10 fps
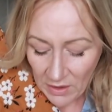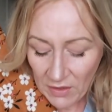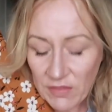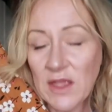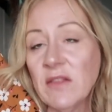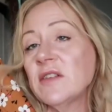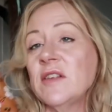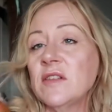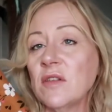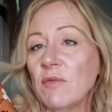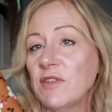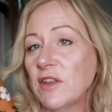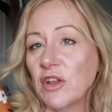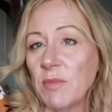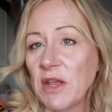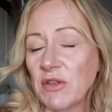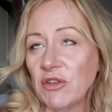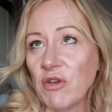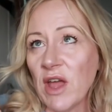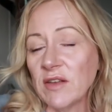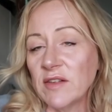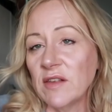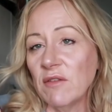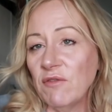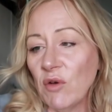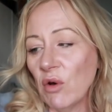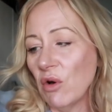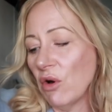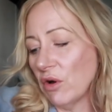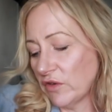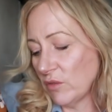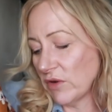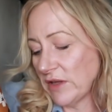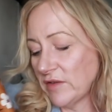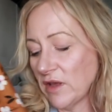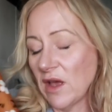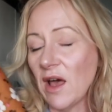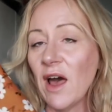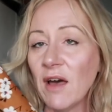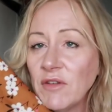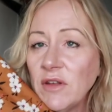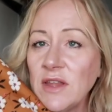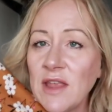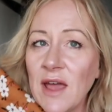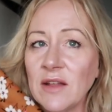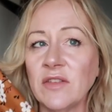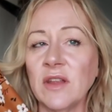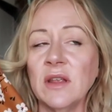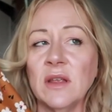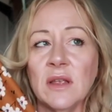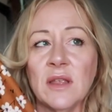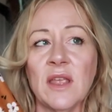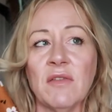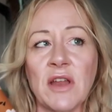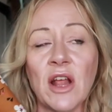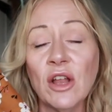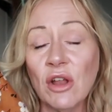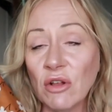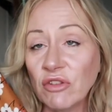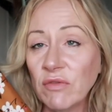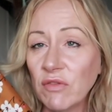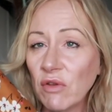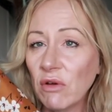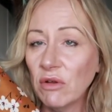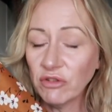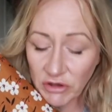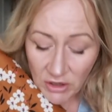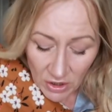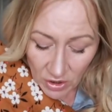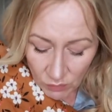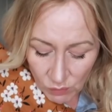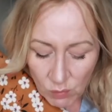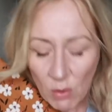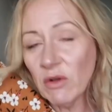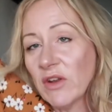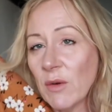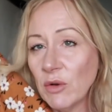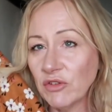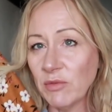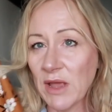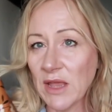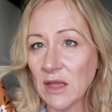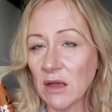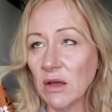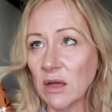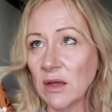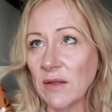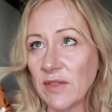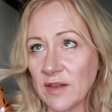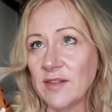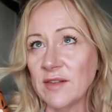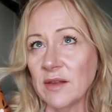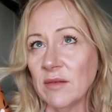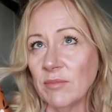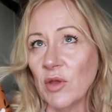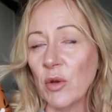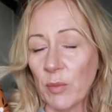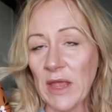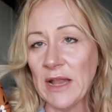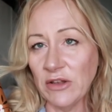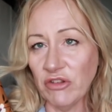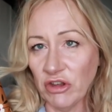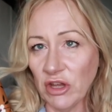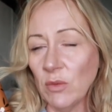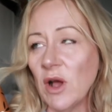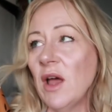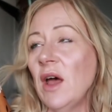I think this is obviously going to be another dress for autumn winter. I haven't yet given it a lot of thought what I want to make this up into,